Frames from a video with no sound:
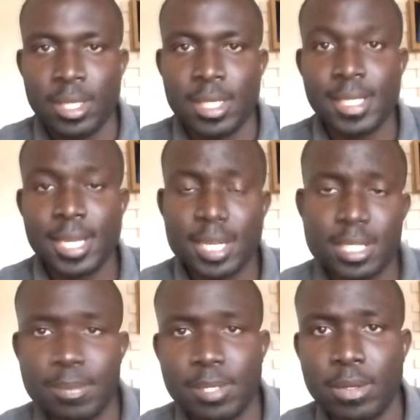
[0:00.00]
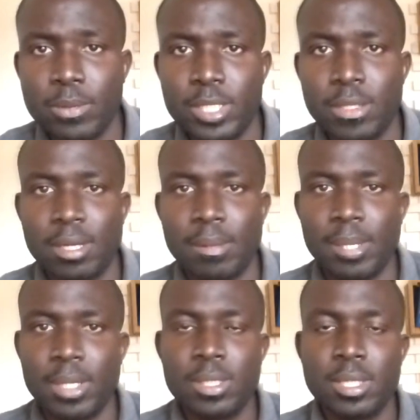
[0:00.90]
Second chapter we talk
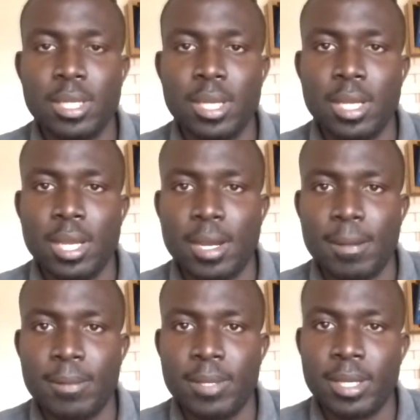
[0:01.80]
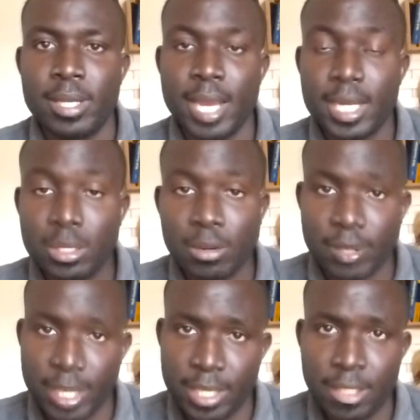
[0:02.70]
about the Garden of
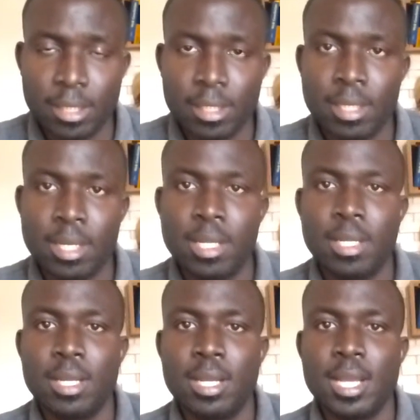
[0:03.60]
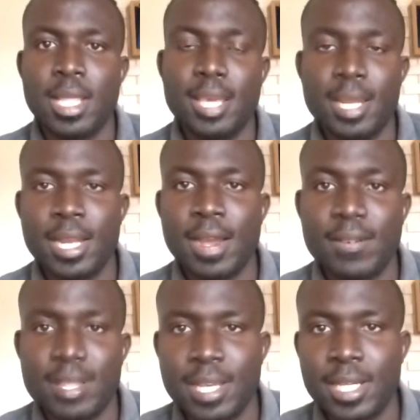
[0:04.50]
Eden, and then
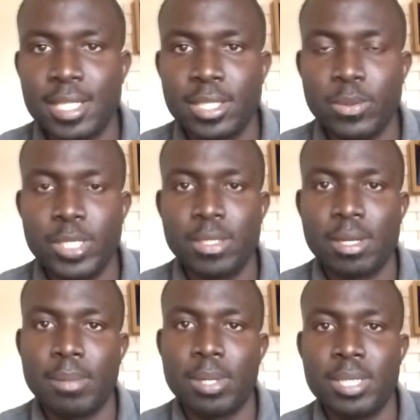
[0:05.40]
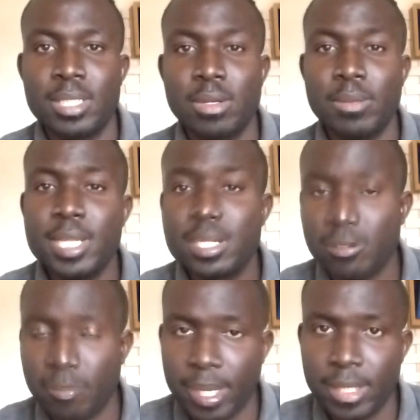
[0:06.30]
after that we talk about disobedience
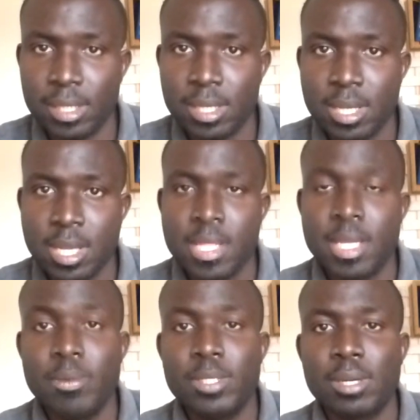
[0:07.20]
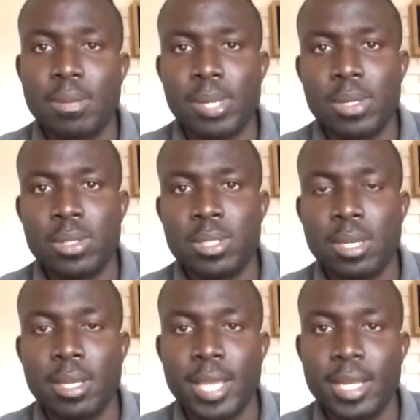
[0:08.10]
of man. Then we talk about
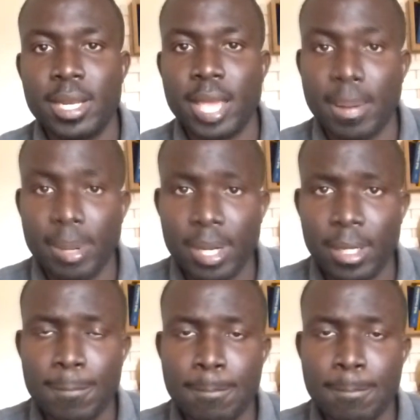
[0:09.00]
Cain and Abel.